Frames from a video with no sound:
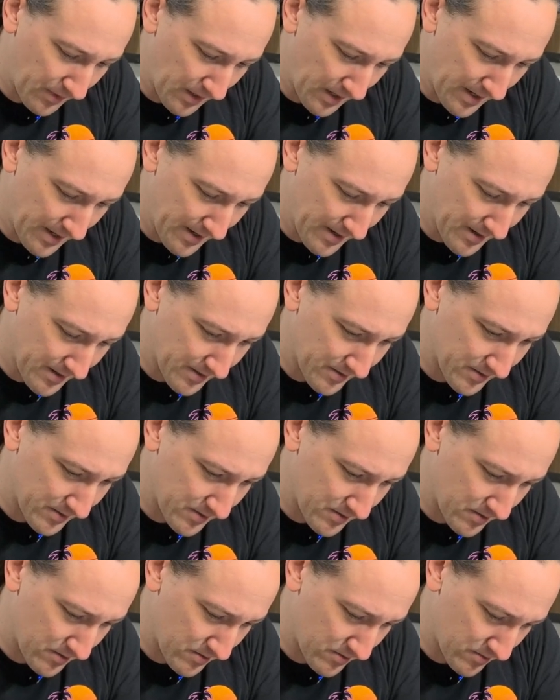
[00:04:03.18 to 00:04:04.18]

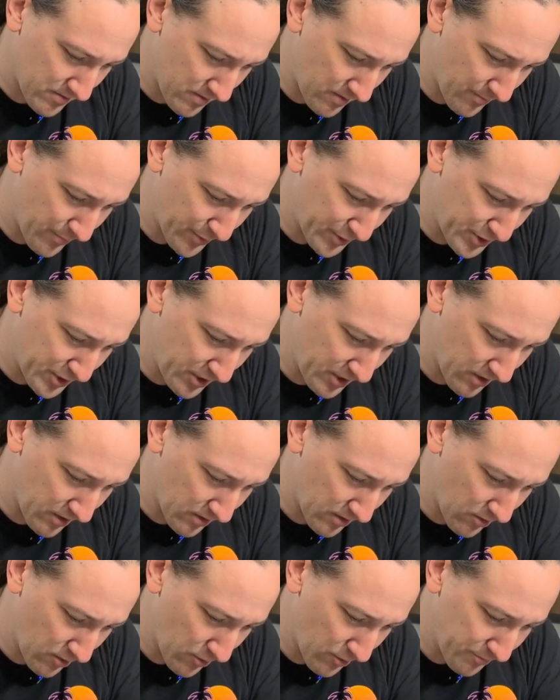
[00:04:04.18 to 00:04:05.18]
has a bunch of
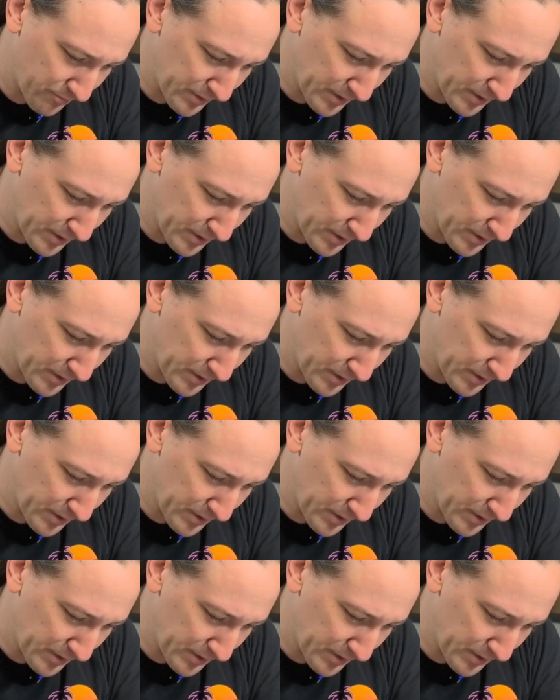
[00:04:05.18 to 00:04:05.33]
yellow and